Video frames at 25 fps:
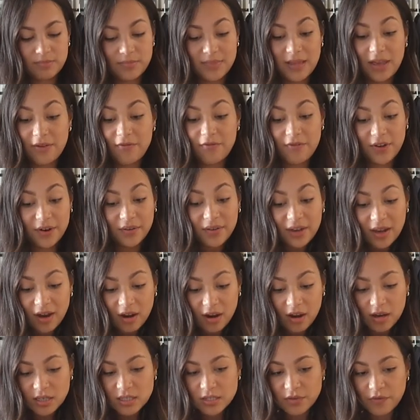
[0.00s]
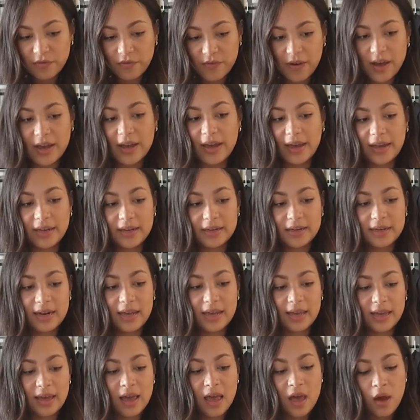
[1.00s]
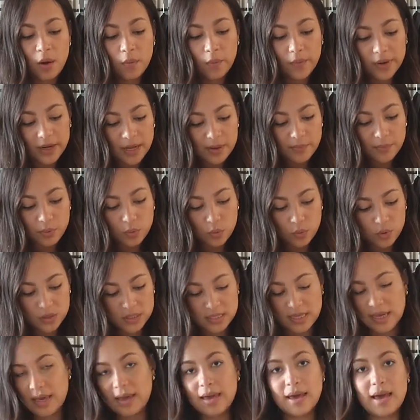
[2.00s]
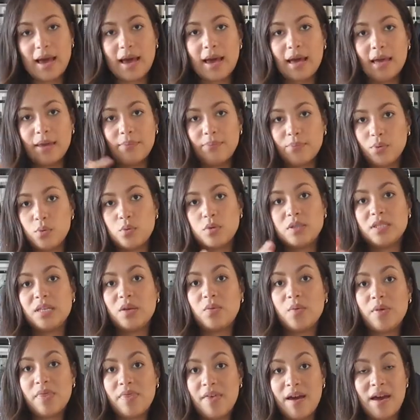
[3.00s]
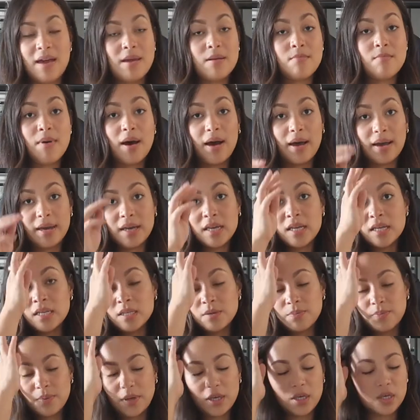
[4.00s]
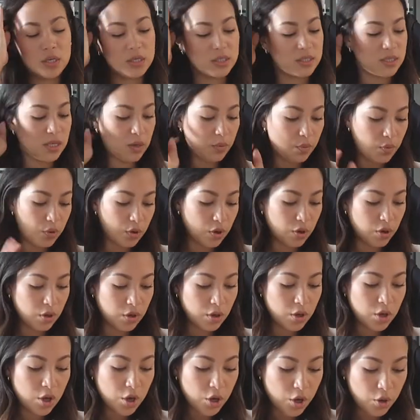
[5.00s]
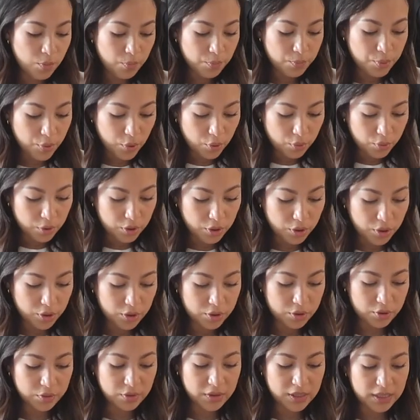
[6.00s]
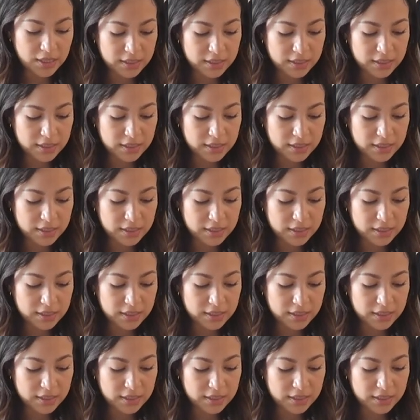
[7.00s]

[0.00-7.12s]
they're very hard to find. Like when I bought it with that in mind because they were broken on the